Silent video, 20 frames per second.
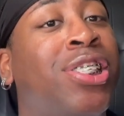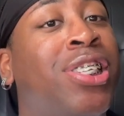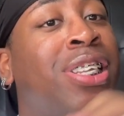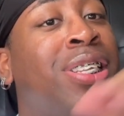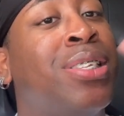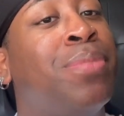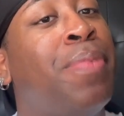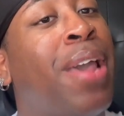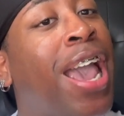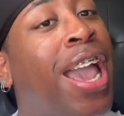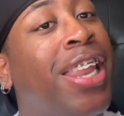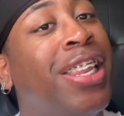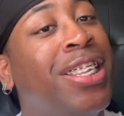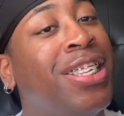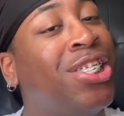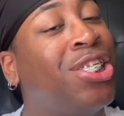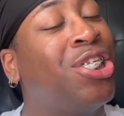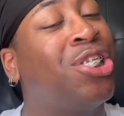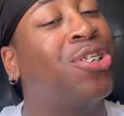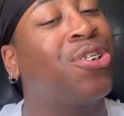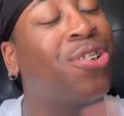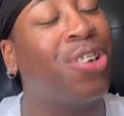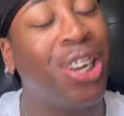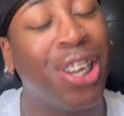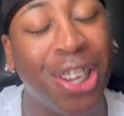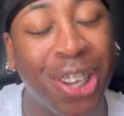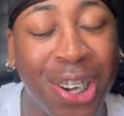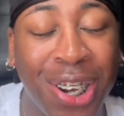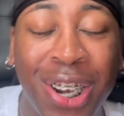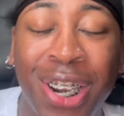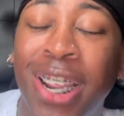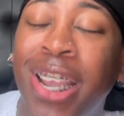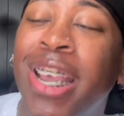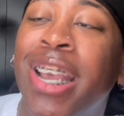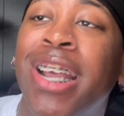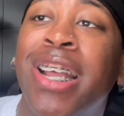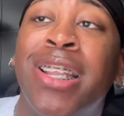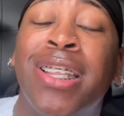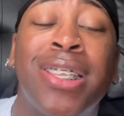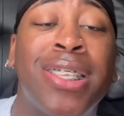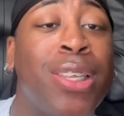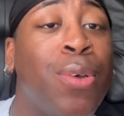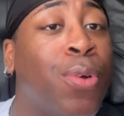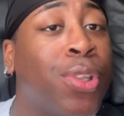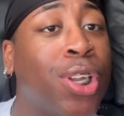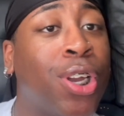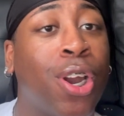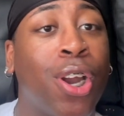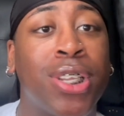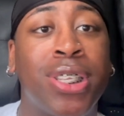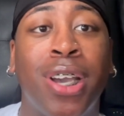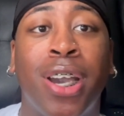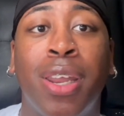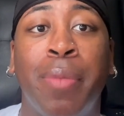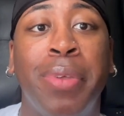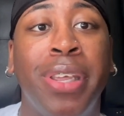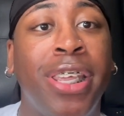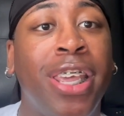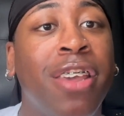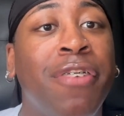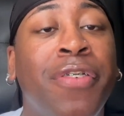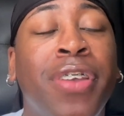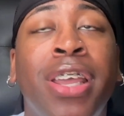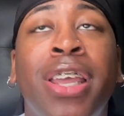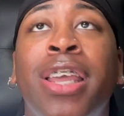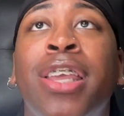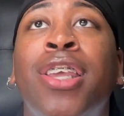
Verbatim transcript: this Baddies trailer to see what the girls are going to be giving.